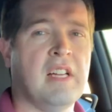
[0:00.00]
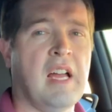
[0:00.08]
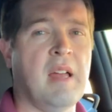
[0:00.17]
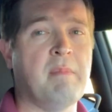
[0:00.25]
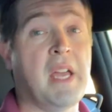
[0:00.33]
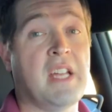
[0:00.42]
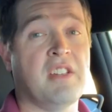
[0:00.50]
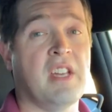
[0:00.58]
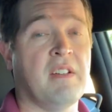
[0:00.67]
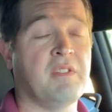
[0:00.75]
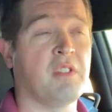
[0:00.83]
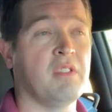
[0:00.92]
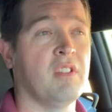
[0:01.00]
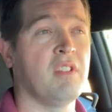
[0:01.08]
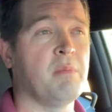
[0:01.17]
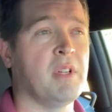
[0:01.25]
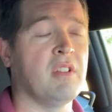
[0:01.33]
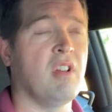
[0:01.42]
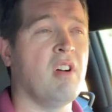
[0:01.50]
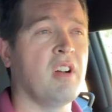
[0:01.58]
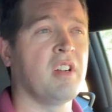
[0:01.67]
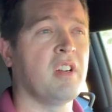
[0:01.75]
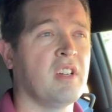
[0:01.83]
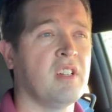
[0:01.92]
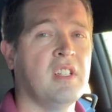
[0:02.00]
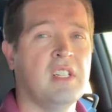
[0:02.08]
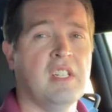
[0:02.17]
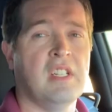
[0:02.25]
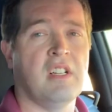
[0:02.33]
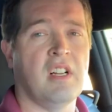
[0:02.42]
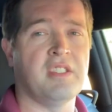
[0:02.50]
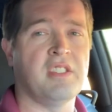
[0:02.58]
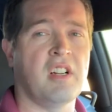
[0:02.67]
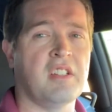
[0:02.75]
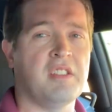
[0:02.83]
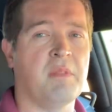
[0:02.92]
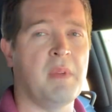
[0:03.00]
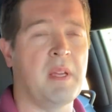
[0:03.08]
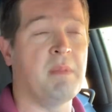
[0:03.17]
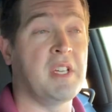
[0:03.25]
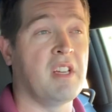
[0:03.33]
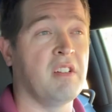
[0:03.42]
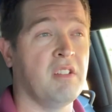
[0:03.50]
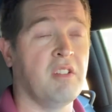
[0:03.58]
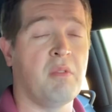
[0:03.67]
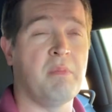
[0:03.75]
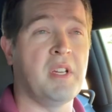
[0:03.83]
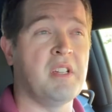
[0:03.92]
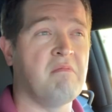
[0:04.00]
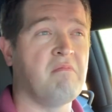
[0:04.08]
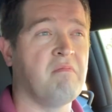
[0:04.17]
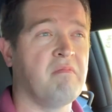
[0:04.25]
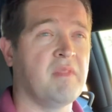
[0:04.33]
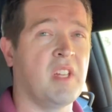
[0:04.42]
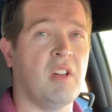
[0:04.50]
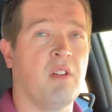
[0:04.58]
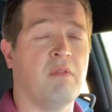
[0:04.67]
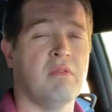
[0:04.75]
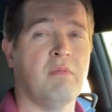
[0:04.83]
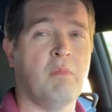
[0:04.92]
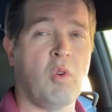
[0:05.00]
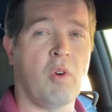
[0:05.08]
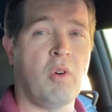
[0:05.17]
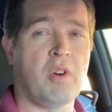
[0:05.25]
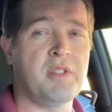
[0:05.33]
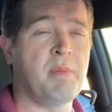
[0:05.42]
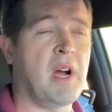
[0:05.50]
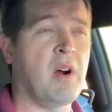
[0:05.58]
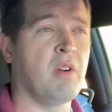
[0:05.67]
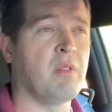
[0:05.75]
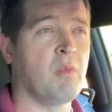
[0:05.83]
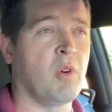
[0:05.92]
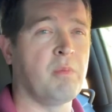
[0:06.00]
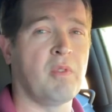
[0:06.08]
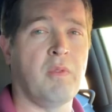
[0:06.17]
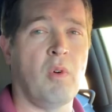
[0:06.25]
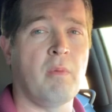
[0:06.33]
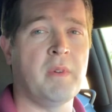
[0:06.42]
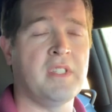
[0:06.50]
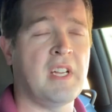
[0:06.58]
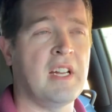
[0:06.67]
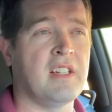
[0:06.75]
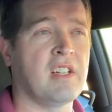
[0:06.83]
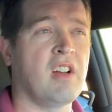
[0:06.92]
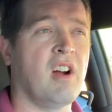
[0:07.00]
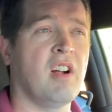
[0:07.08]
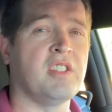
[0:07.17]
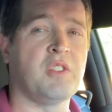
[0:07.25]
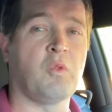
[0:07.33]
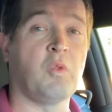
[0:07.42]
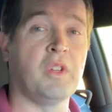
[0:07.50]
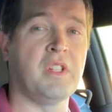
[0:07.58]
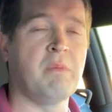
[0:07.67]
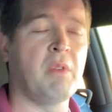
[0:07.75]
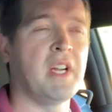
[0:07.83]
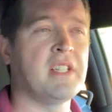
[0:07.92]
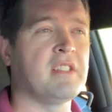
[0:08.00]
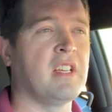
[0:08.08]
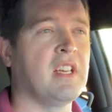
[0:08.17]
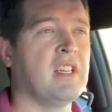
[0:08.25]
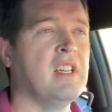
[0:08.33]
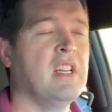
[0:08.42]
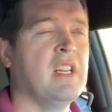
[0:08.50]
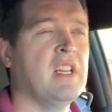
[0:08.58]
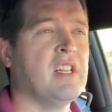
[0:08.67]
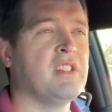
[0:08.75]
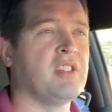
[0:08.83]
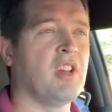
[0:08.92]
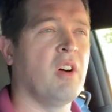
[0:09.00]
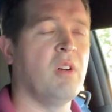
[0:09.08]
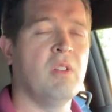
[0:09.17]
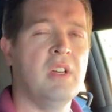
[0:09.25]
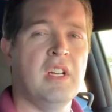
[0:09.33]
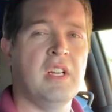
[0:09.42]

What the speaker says: I imagine after a little bit longer, I'll start to maybe get a little bit, you know, more horsepower, more performance out of the car as it really breaks in. So,